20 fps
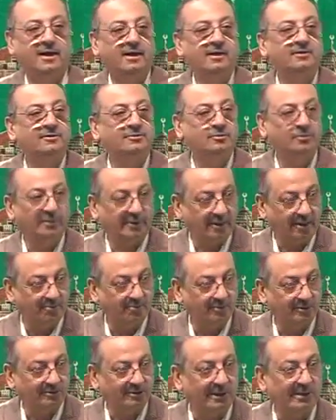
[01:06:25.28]
become
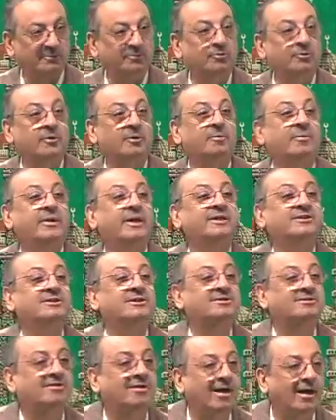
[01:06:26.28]
Muslim, to embrace
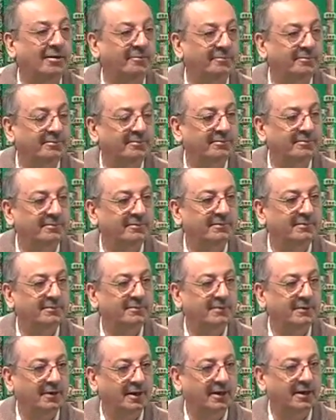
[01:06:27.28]
Islam.
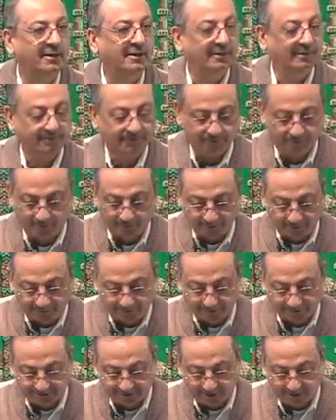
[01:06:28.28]
To embrace
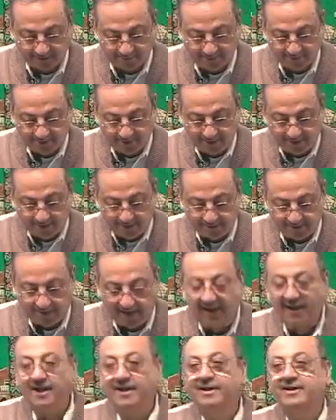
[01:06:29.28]
Islam.
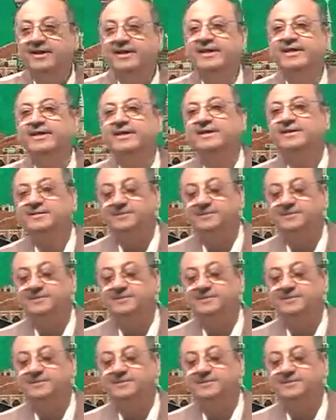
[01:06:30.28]
Ya akhi.